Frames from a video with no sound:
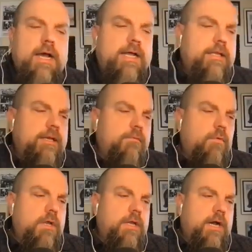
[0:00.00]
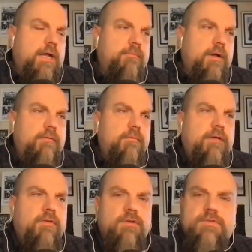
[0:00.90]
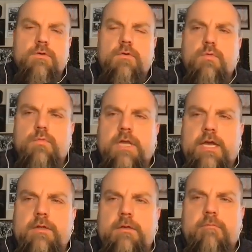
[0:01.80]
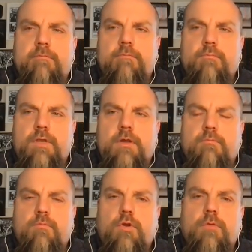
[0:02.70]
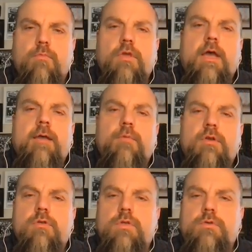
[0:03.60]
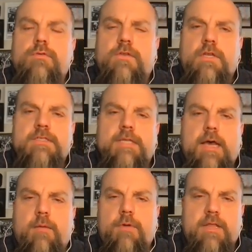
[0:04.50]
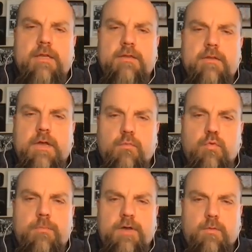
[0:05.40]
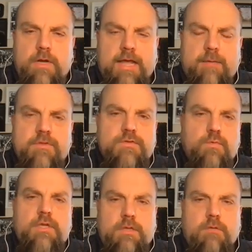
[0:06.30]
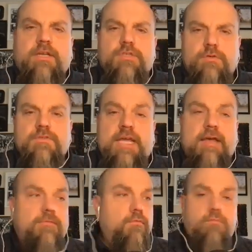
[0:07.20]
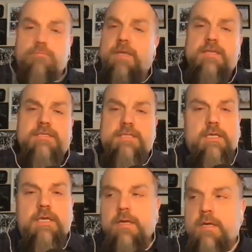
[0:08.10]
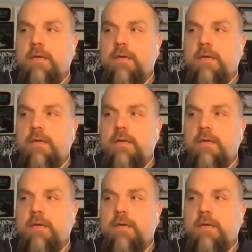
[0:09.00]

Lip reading: I think that what I've also kind of, I'm going to allude to this now, but I'd like to talk more about what happens with correctional staff who may see,